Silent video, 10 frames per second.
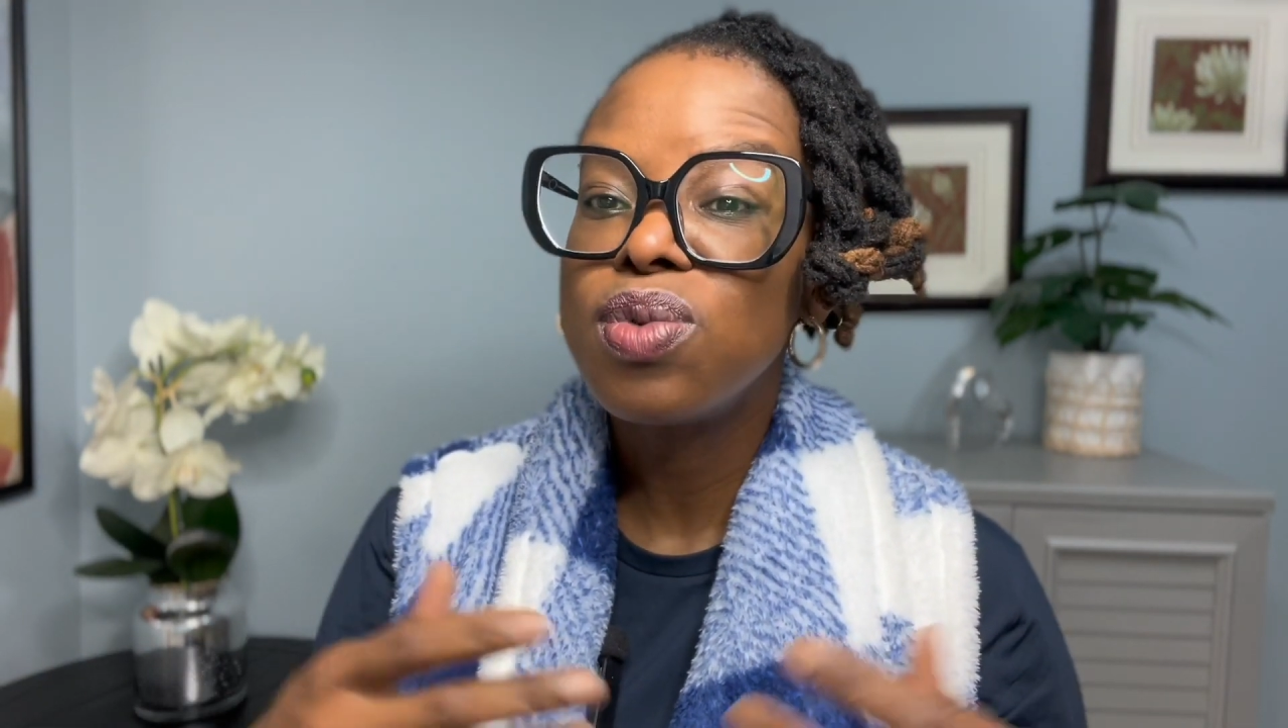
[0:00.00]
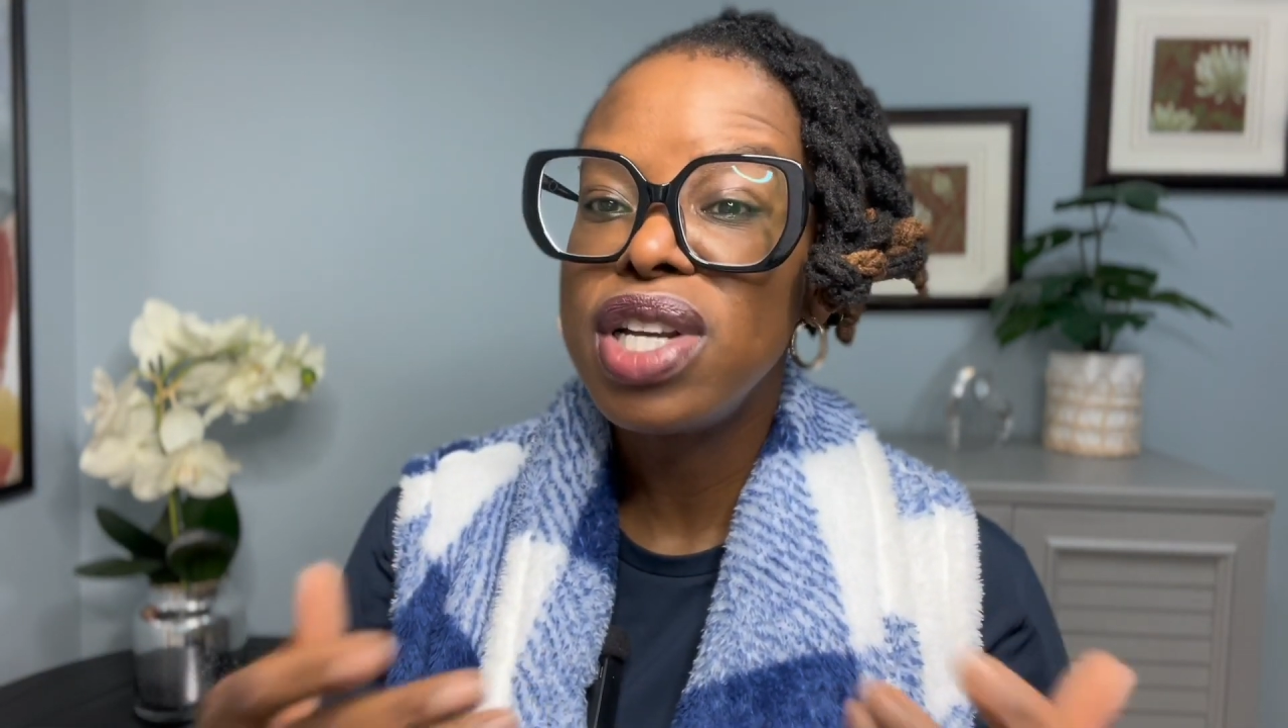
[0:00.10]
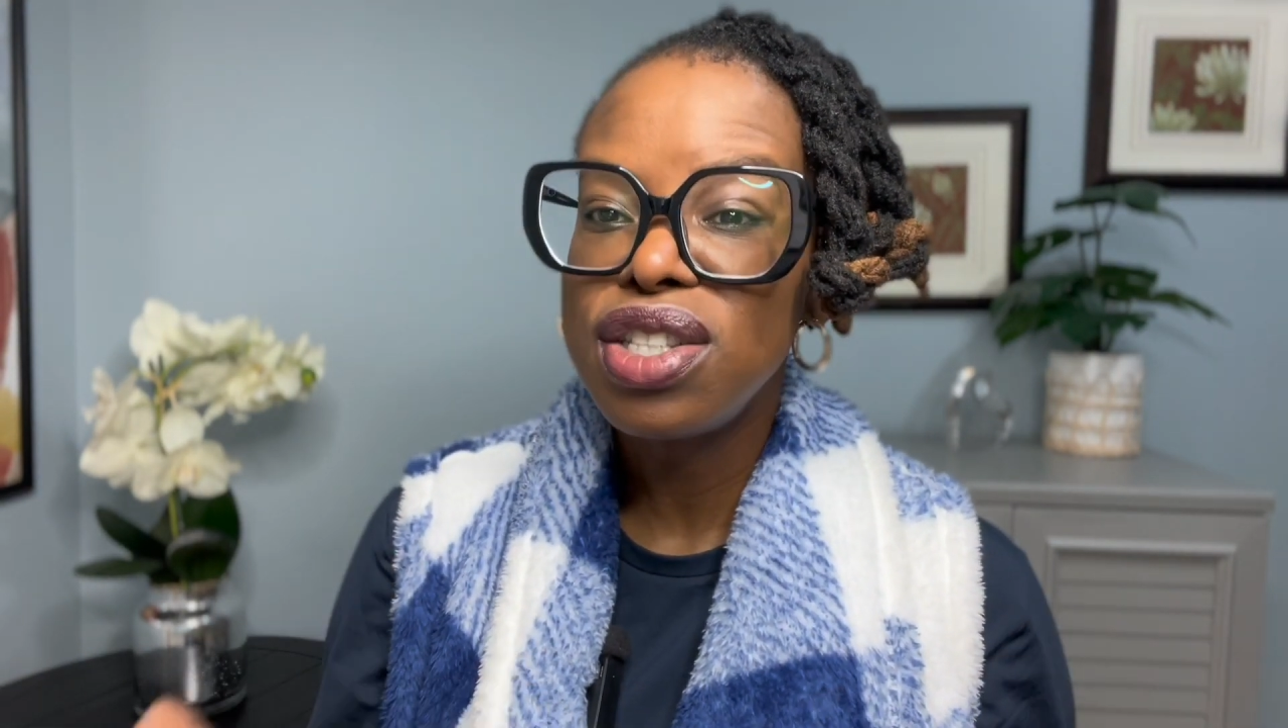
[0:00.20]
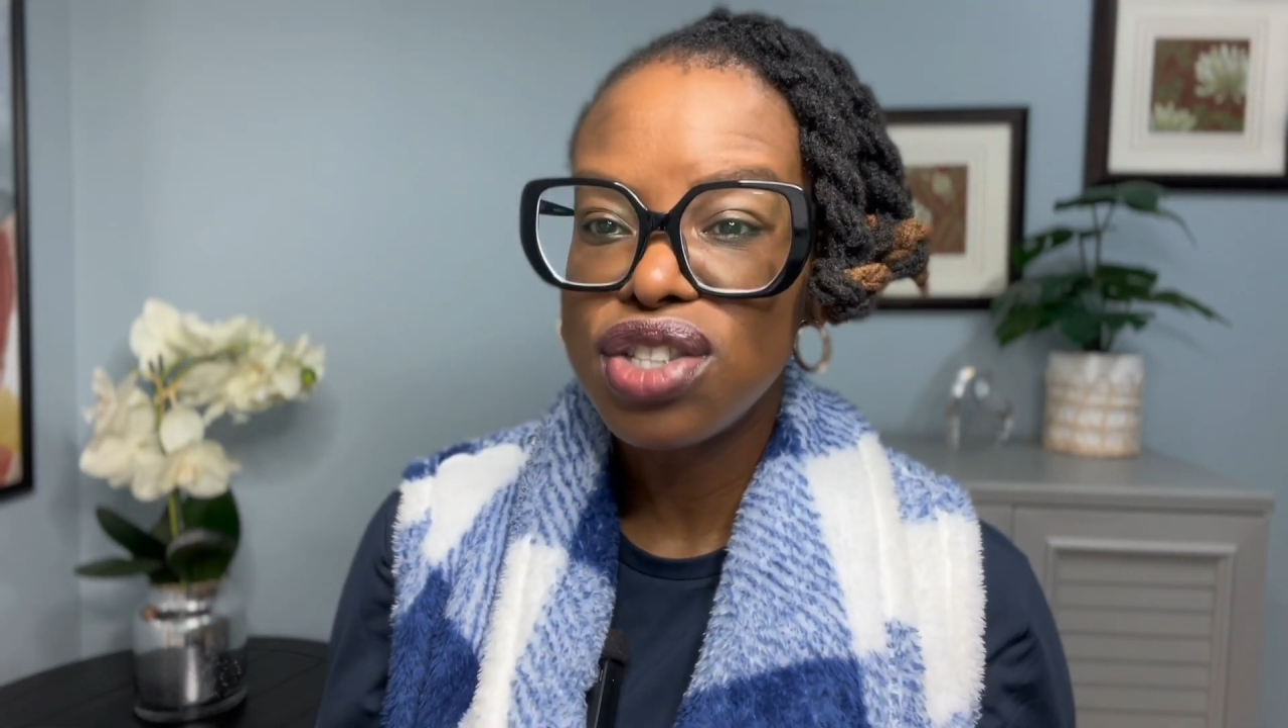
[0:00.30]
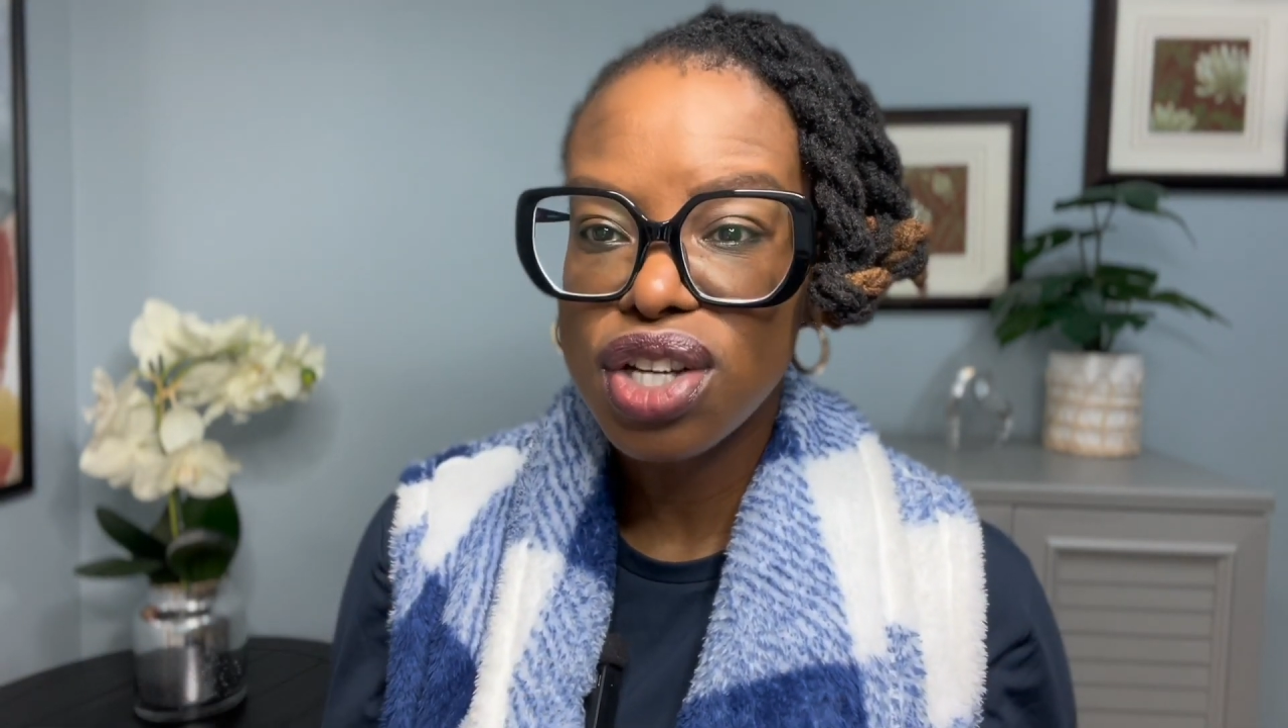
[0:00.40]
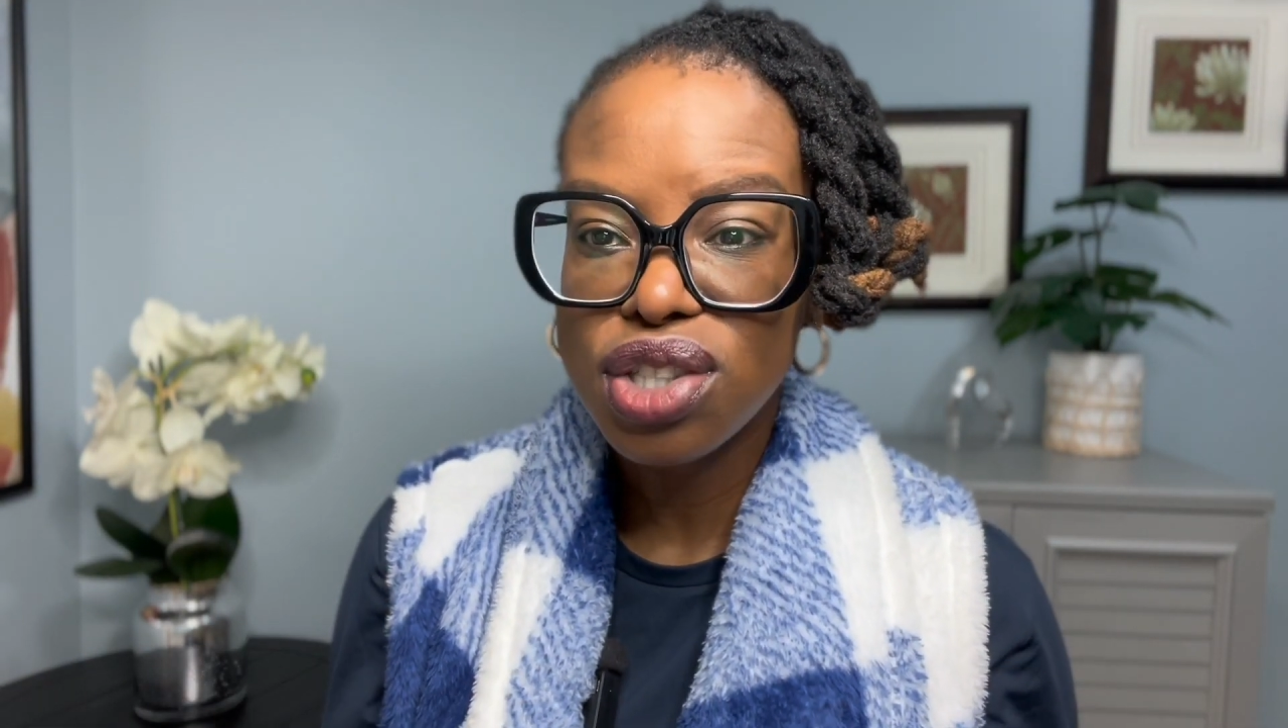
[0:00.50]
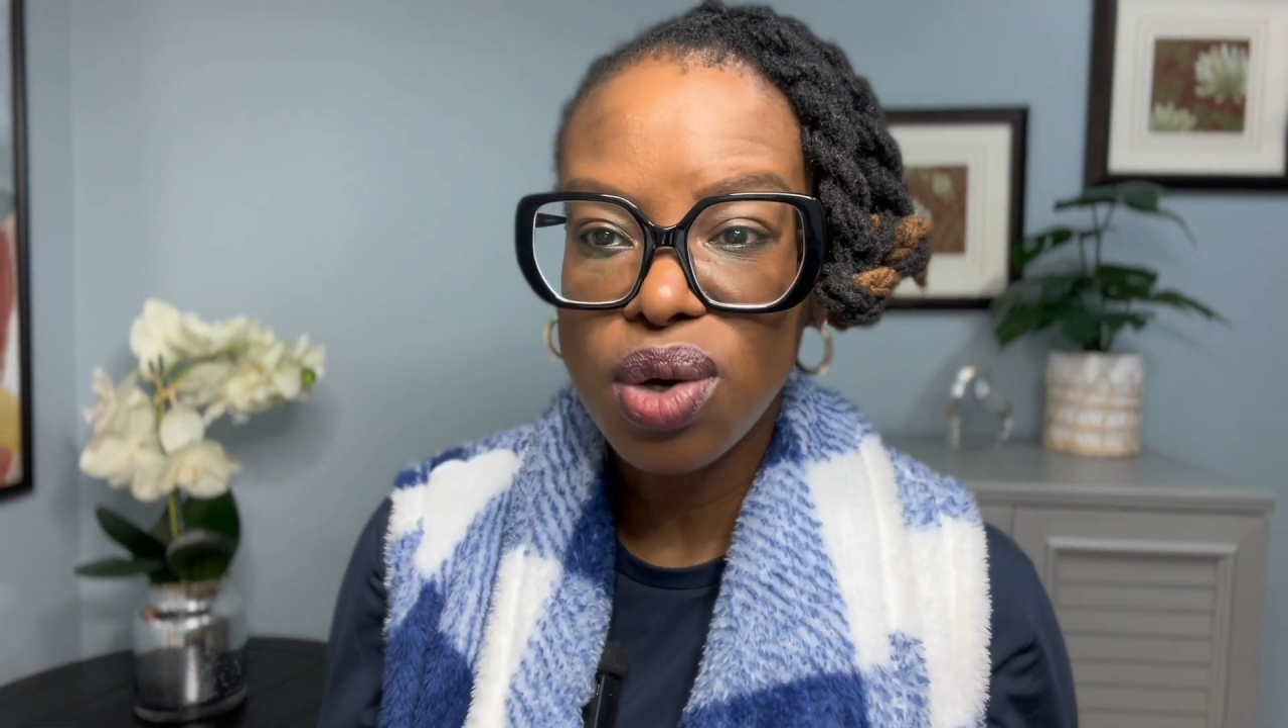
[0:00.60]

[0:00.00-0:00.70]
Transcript: research